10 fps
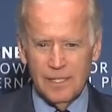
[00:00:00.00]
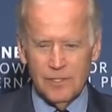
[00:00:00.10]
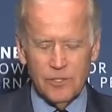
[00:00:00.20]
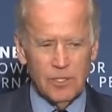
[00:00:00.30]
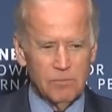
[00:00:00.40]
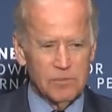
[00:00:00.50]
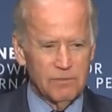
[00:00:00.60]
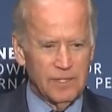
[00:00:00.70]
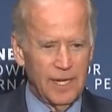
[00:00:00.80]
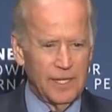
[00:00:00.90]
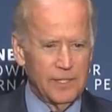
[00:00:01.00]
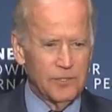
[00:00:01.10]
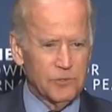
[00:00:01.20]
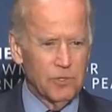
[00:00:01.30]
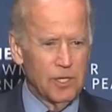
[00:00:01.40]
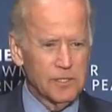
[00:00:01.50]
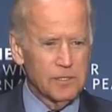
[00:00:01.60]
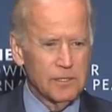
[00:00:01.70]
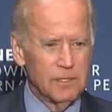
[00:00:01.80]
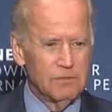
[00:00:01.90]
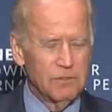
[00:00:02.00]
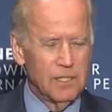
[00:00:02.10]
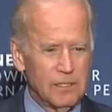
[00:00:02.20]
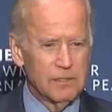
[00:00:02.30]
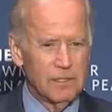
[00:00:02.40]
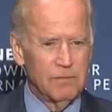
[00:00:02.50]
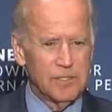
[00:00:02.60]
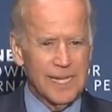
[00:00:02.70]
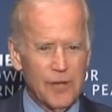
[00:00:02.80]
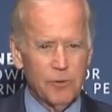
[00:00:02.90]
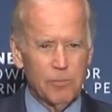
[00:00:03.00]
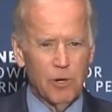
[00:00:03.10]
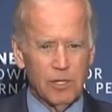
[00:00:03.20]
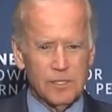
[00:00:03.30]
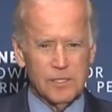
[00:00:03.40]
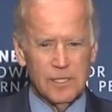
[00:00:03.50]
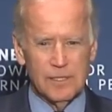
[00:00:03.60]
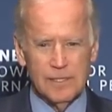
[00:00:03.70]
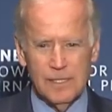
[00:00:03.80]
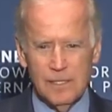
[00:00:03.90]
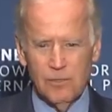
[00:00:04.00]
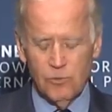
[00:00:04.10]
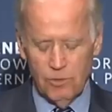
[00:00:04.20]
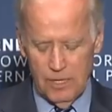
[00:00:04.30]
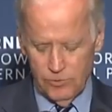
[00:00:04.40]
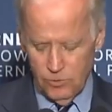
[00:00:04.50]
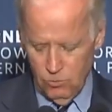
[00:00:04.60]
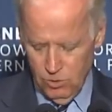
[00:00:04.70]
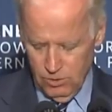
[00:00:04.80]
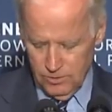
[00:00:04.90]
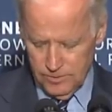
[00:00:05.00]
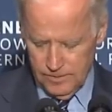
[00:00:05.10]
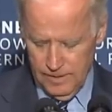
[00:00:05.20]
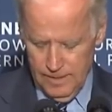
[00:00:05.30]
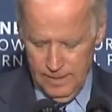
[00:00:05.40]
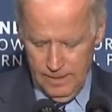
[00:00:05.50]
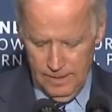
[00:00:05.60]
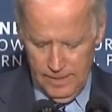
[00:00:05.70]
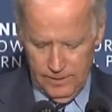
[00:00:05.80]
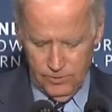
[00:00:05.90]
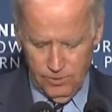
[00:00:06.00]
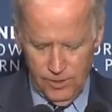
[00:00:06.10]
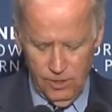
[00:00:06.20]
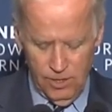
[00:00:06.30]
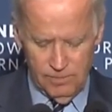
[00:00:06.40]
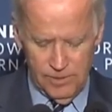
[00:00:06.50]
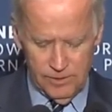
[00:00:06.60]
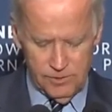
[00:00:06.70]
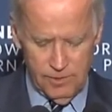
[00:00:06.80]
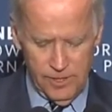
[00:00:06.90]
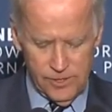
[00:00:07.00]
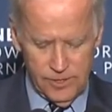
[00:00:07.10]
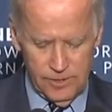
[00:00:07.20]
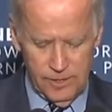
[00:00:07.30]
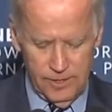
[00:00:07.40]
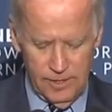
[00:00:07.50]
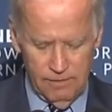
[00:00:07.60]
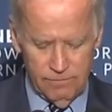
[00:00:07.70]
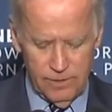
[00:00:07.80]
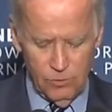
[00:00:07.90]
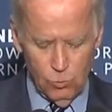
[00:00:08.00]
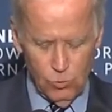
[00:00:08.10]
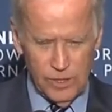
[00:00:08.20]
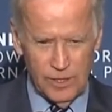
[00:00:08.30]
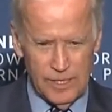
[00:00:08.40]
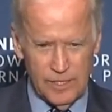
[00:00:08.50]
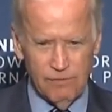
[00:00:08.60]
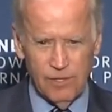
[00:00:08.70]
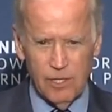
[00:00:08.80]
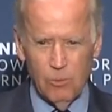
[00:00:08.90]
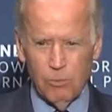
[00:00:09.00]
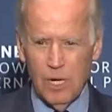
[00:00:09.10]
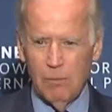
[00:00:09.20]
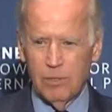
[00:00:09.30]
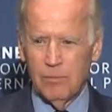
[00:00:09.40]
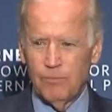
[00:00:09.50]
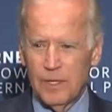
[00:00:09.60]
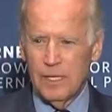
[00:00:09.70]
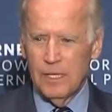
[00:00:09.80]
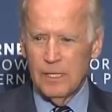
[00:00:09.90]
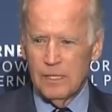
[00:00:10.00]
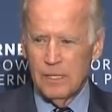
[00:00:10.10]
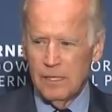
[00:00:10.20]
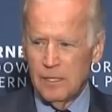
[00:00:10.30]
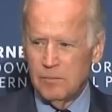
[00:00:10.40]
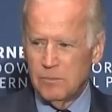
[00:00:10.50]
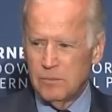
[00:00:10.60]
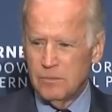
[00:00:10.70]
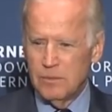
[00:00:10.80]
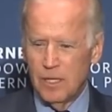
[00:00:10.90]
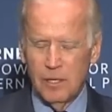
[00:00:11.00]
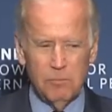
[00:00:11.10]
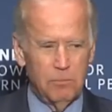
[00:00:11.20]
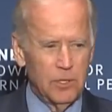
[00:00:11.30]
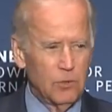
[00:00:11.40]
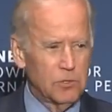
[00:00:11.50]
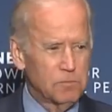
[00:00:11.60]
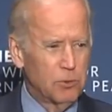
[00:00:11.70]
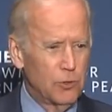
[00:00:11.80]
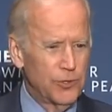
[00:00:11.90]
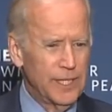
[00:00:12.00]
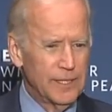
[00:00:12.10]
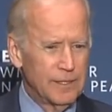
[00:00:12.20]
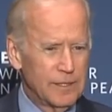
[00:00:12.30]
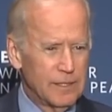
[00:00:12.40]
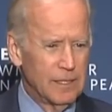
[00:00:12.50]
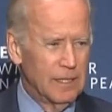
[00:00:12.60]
in terms of gaining the trust of his counterparts throughout the world. And during our administration, on every really difficult problem, Bill was pulled in